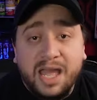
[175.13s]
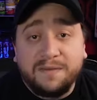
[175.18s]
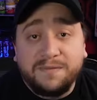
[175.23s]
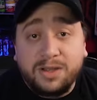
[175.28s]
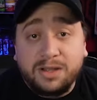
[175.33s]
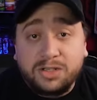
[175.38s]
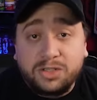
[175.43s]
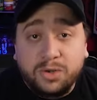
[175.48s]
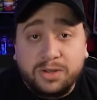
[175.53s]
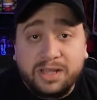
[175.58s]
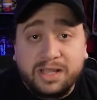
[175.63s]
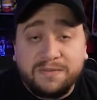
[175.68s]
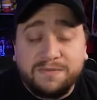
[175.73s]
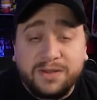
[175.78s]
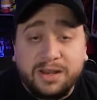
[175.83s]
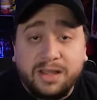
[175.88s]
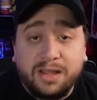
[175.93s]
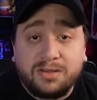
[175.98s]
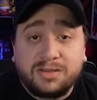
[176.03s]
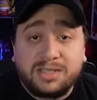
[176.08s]
If you enjoyed these
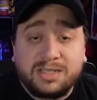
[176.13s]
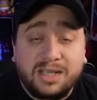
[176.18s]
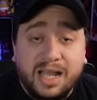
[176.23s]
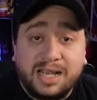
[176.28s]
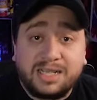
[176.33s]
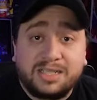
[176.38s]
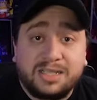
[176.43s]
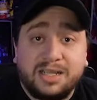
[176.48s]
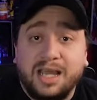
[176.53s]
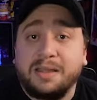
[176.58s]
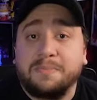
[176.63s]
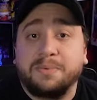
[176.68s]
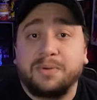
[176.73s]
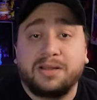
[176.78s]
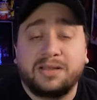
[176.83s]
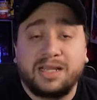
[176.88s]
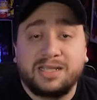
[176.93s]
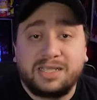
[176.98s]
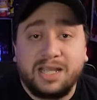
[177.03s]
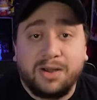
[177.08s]
videos, slash the like
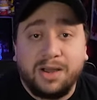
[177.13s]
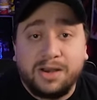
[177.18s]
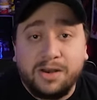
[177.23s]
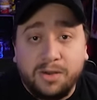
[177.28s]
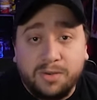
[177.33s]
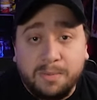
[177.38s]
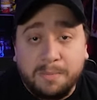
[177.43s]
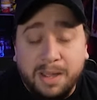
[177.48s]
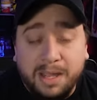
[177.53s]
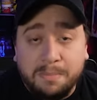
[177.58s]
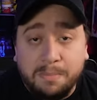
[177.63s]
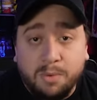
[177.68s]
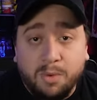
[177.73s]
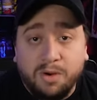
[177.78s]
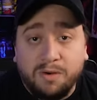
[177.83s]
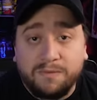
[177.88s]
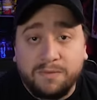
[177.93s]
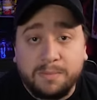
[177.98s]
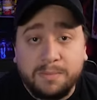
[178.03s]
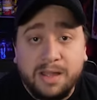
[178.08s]
button. That's how I know to make
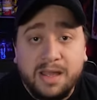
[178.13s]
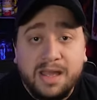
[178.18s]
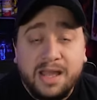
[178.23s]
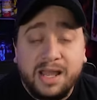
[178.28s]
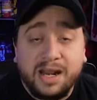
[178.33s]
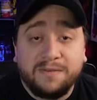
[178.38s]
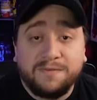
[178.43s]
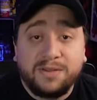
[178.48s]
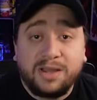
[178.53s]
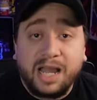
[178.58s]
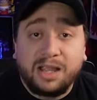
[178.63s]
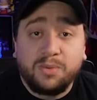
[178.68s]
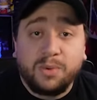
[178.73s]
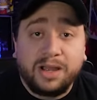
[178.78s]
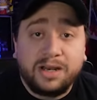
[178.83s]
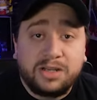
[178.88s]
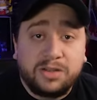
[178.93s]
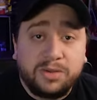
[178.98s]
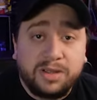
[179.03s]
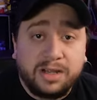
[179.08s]
more of them. And if you like
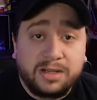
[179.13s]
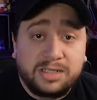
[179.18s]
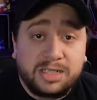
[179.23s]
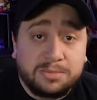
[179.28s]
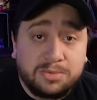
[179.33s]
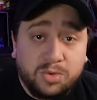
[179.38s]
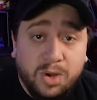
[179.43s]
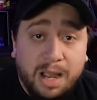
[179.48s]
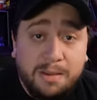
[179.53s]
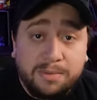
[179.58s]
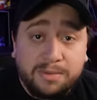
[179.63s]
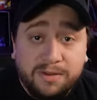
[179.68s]
what I do here, subscribe